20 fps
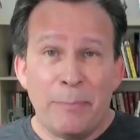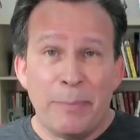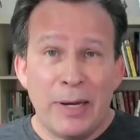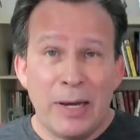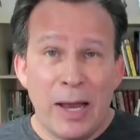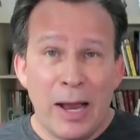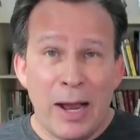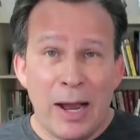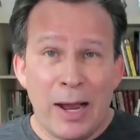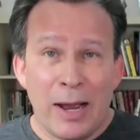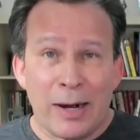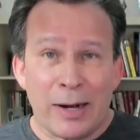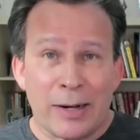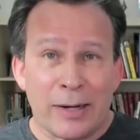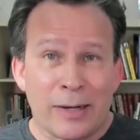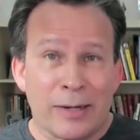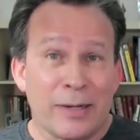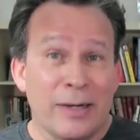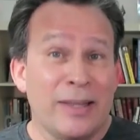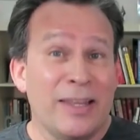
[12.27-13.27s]
Pilar,
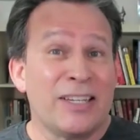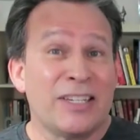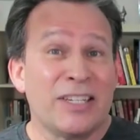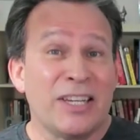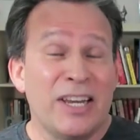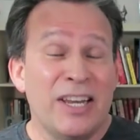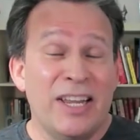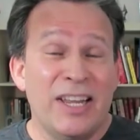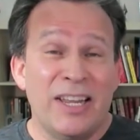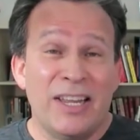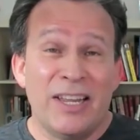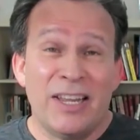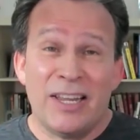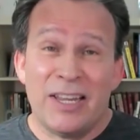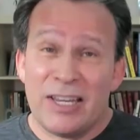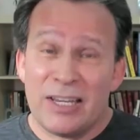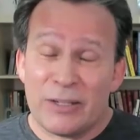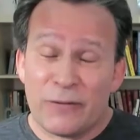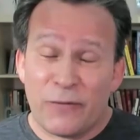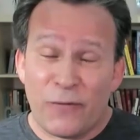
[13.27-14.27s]
and this
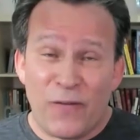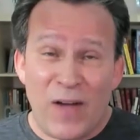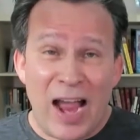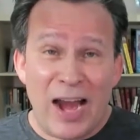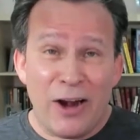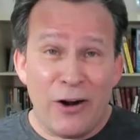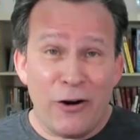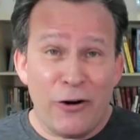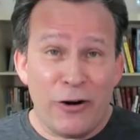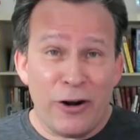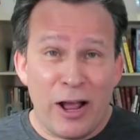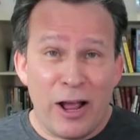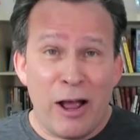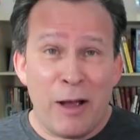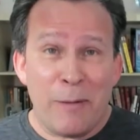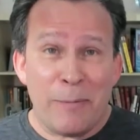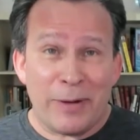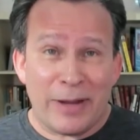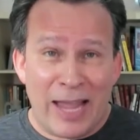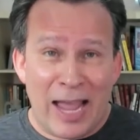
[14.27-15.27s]
is Fired
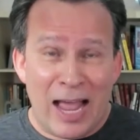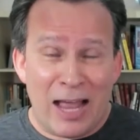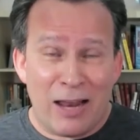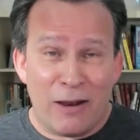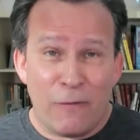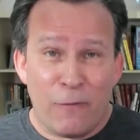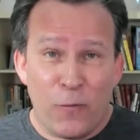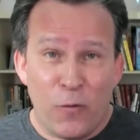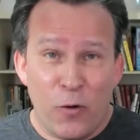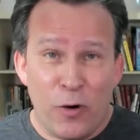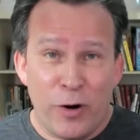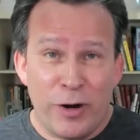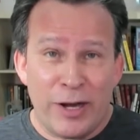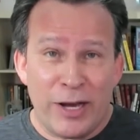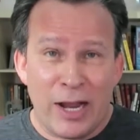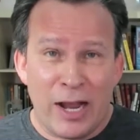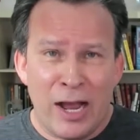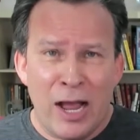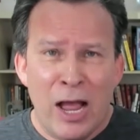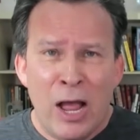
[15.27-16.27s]
Up
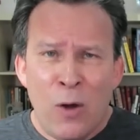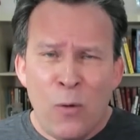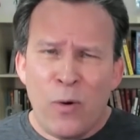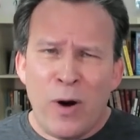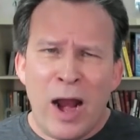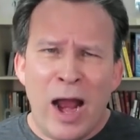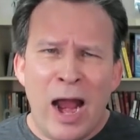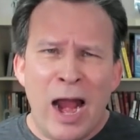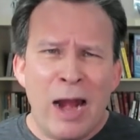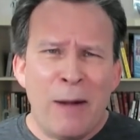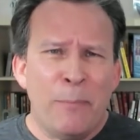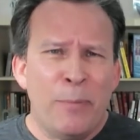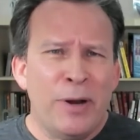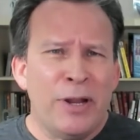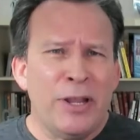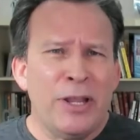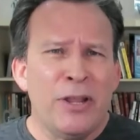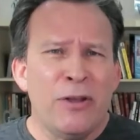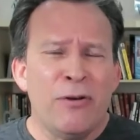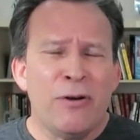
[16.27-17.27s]
California, where I
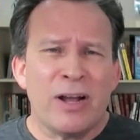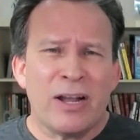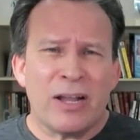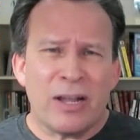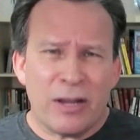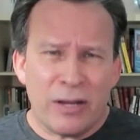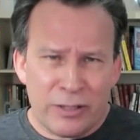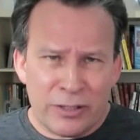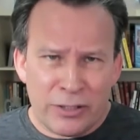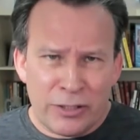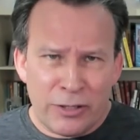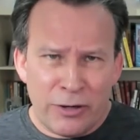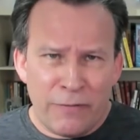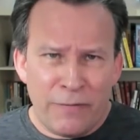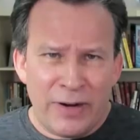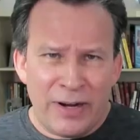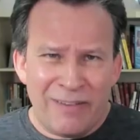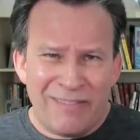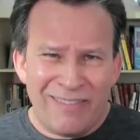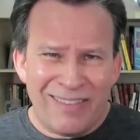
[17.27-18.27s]
bring you a
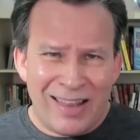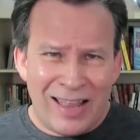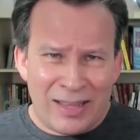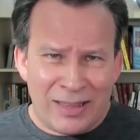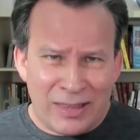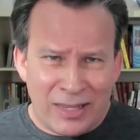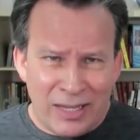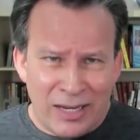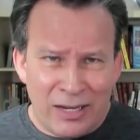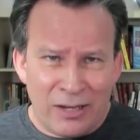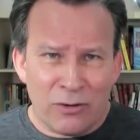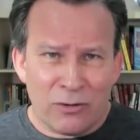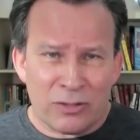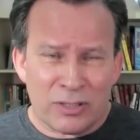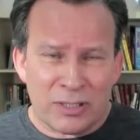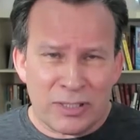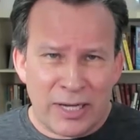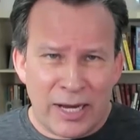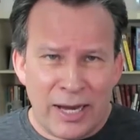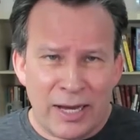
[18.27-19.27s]
conservative
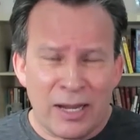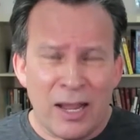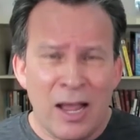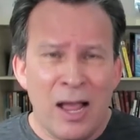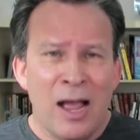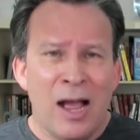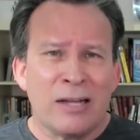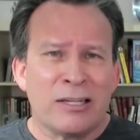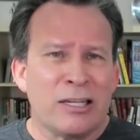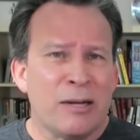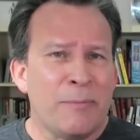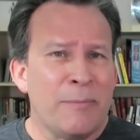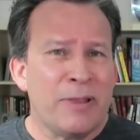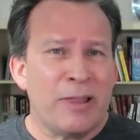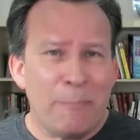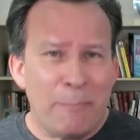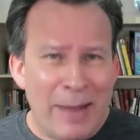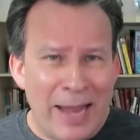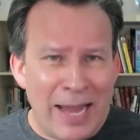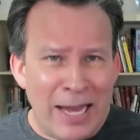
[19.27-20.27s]
Latino's take on some of
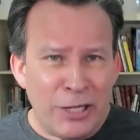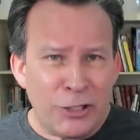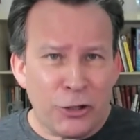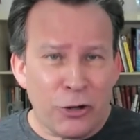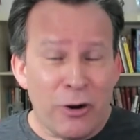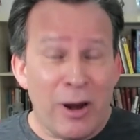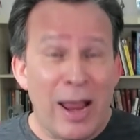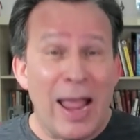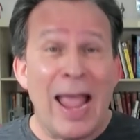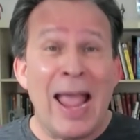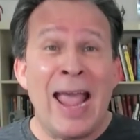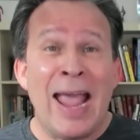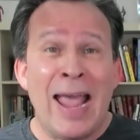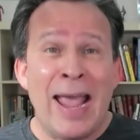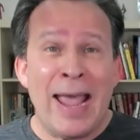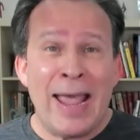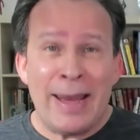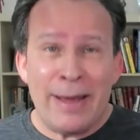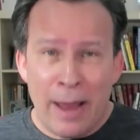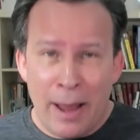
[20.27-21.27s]
the major
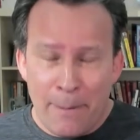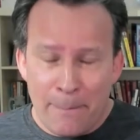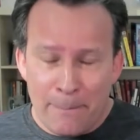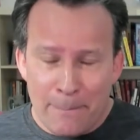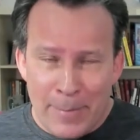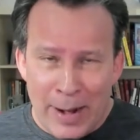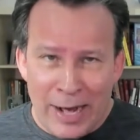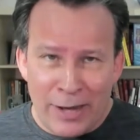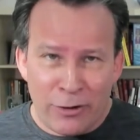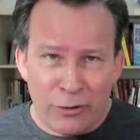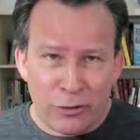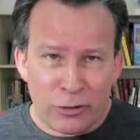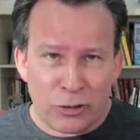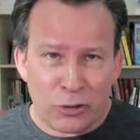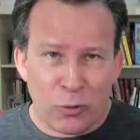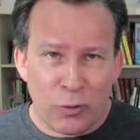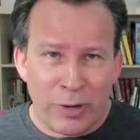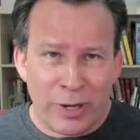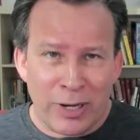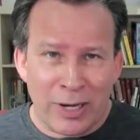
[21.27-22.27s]
and minor
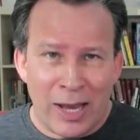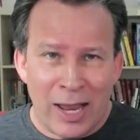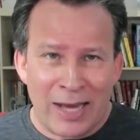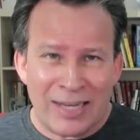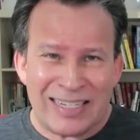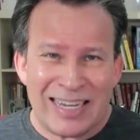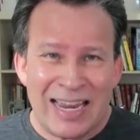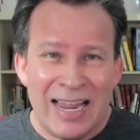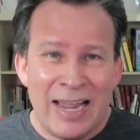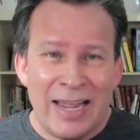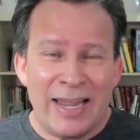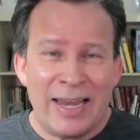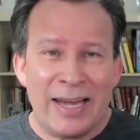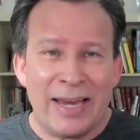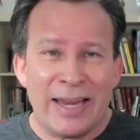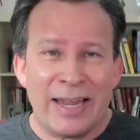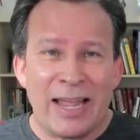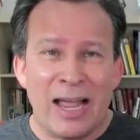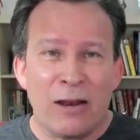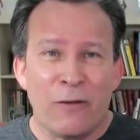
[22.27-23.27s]
storylines
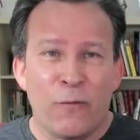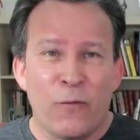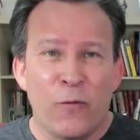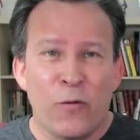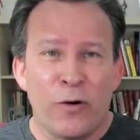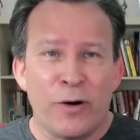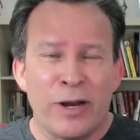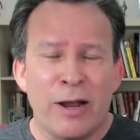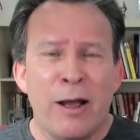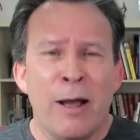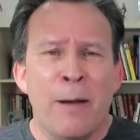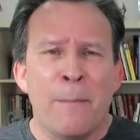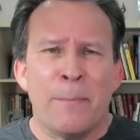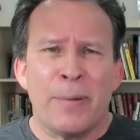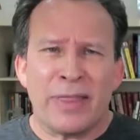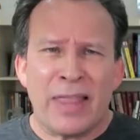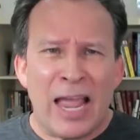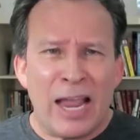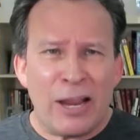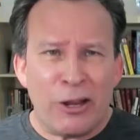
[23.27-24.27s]
hitting California,
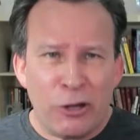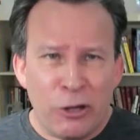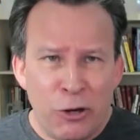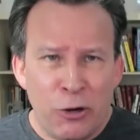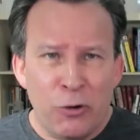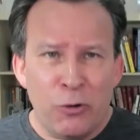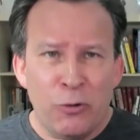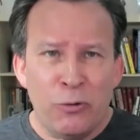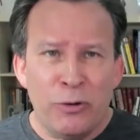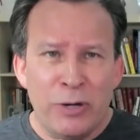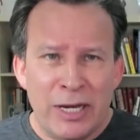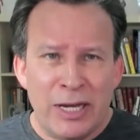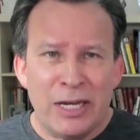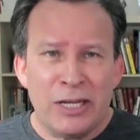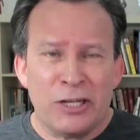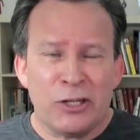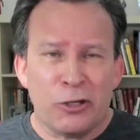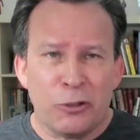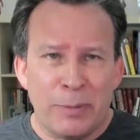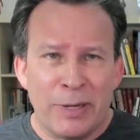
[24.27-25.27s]
but that you
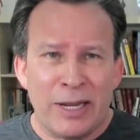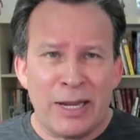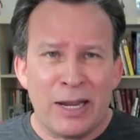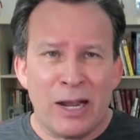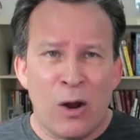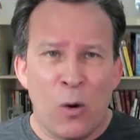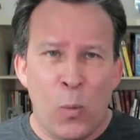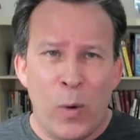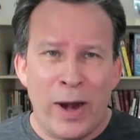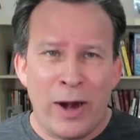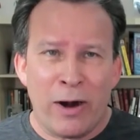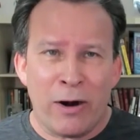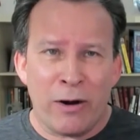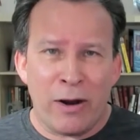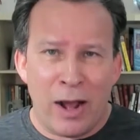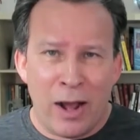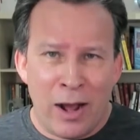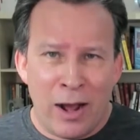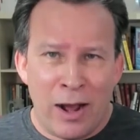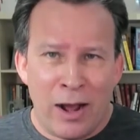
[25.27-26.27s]
need to be aware
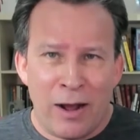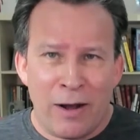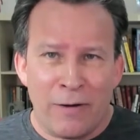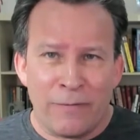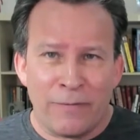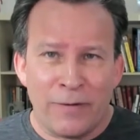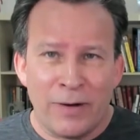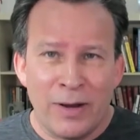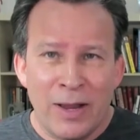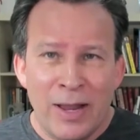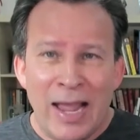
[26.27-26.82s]
of.